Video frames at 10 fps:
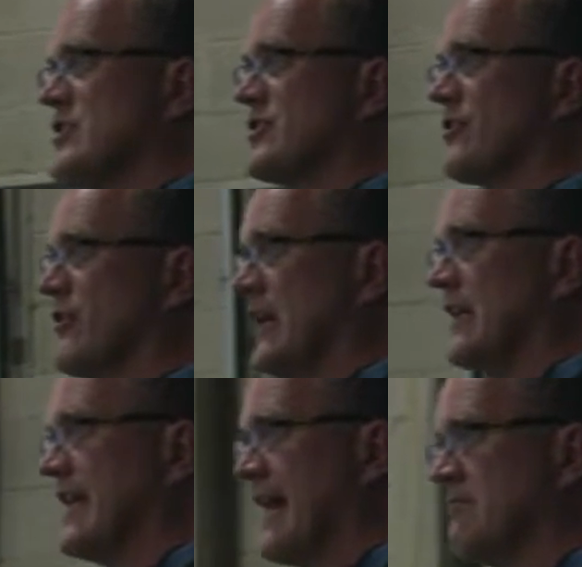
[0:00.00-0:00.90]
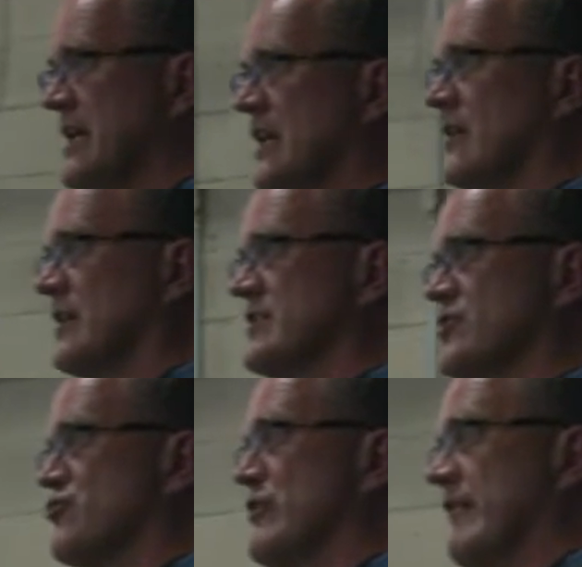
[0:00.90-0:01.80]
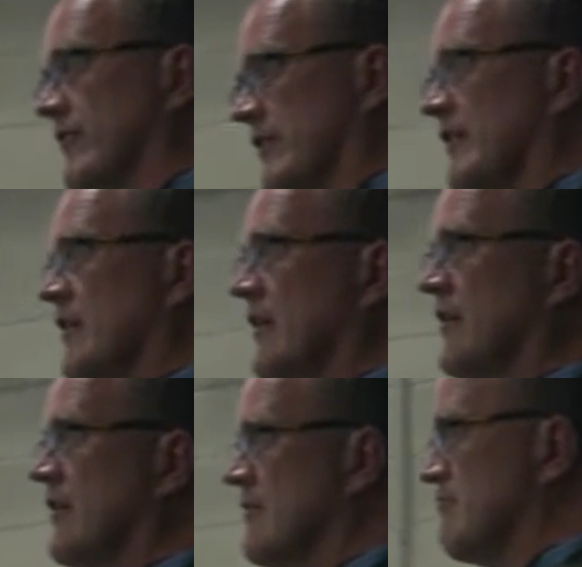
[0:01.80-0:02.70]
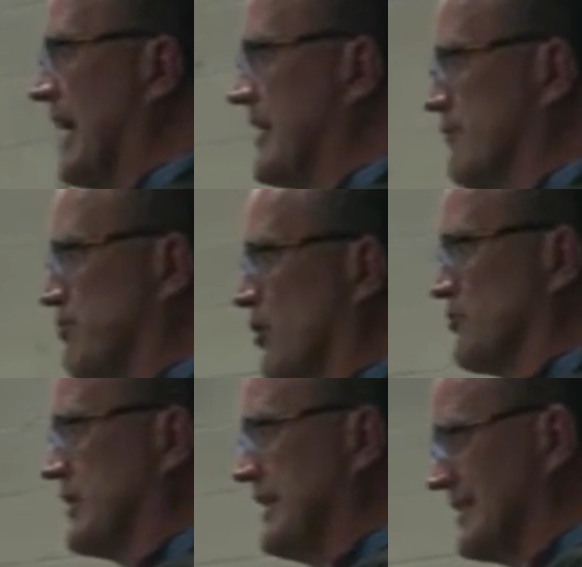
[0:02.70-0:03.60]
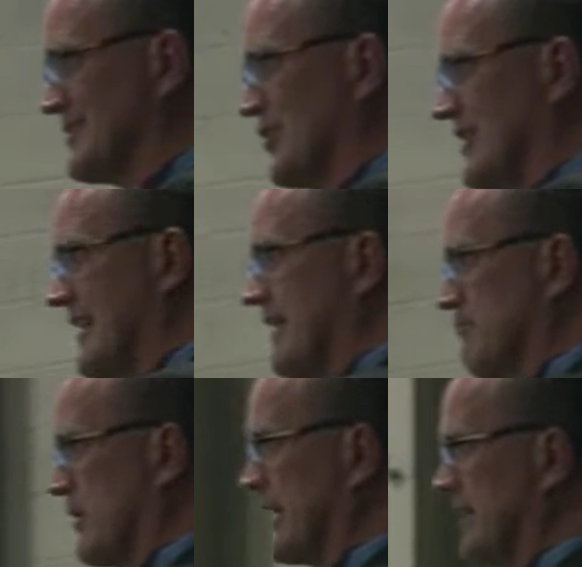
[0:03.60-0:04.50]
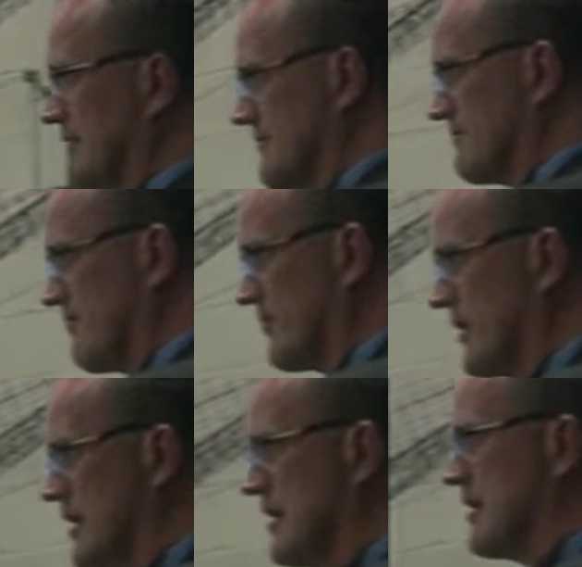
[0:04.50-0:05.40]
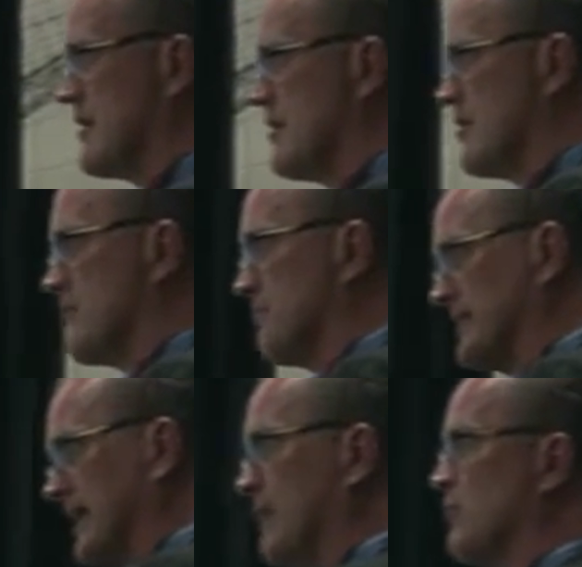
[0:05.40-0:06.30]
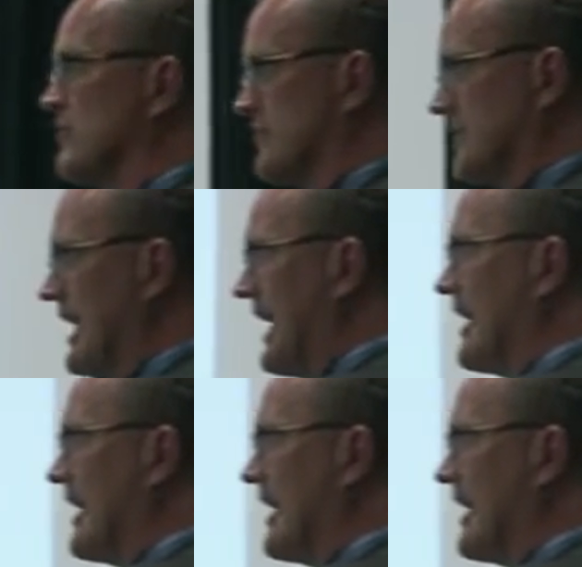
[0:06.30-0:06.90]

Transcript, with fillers: degree, that meal is driven by the protein that's on that plate. But they, will, they,